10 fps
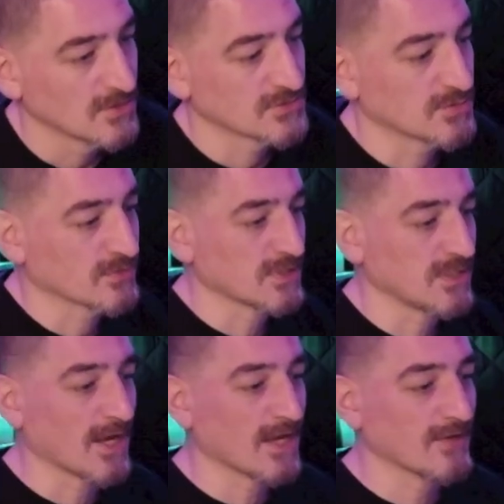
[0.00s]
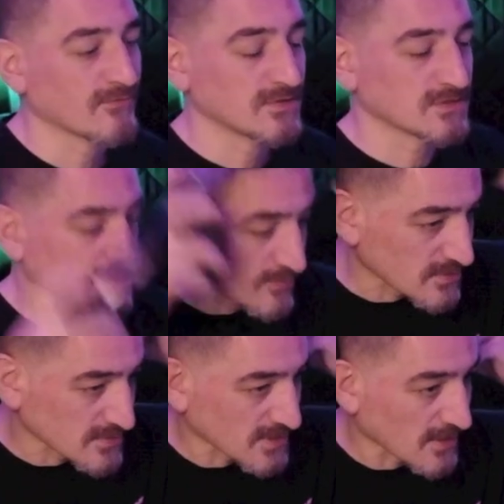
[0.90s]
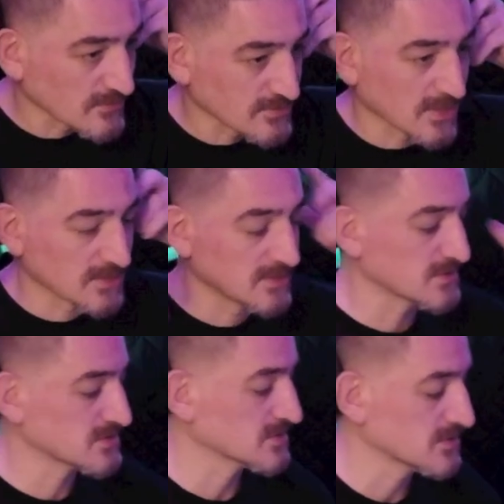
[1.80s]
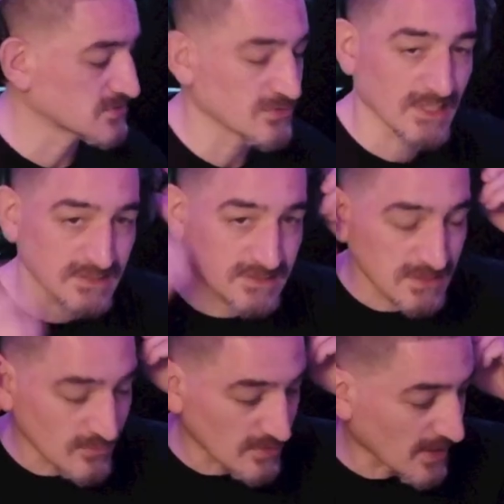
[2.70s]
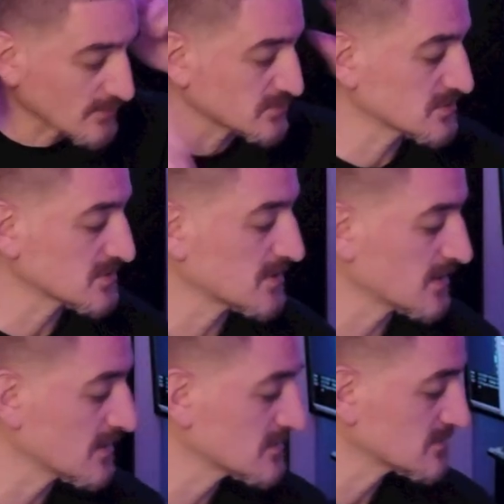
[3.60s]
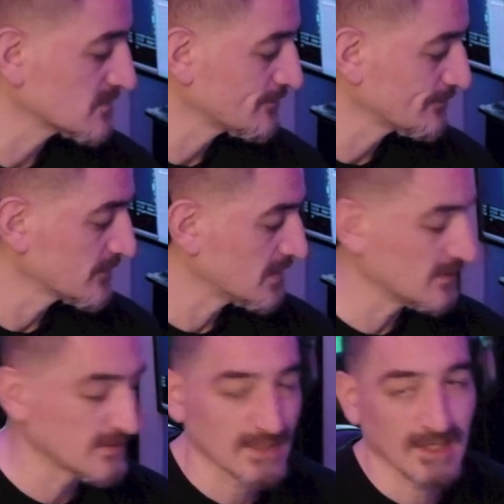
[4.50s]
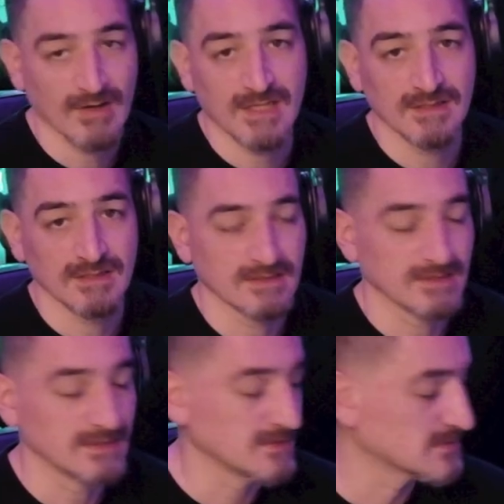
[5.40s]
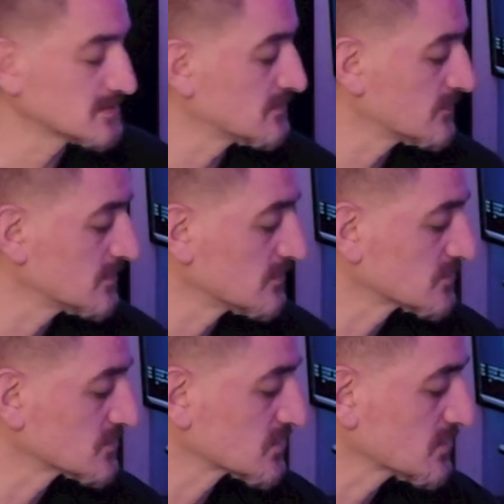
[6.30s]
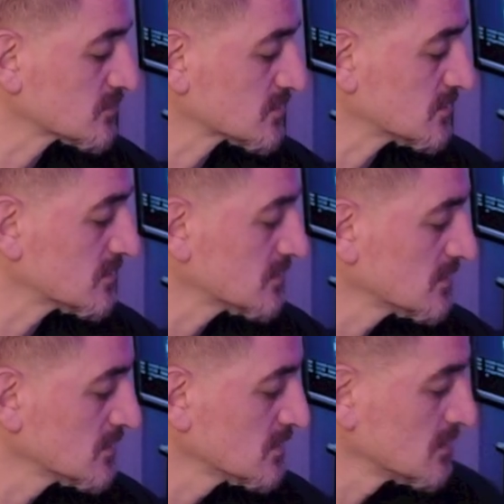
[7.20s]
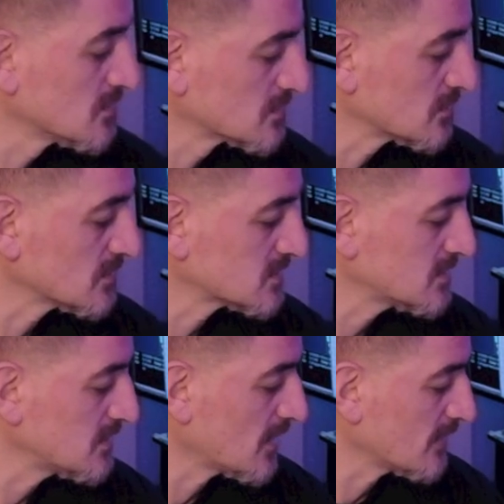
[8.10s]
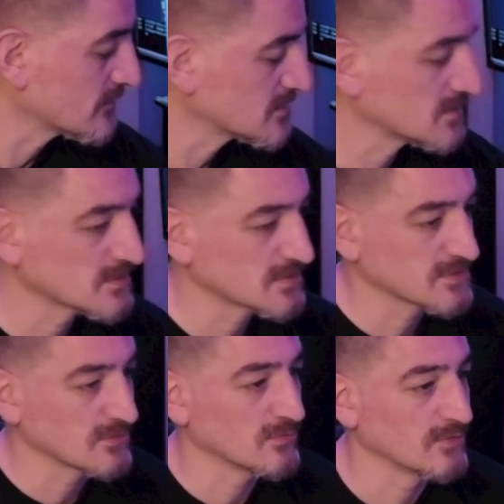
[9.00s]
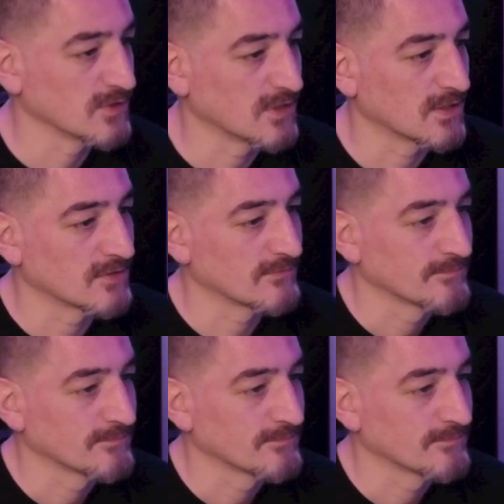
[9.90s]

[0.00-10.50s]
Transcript: So we're going to dive into some of the sounds on this, just let you guys see what options it has. And then I'll add a link to the video description. So let's dive into this and see what we got.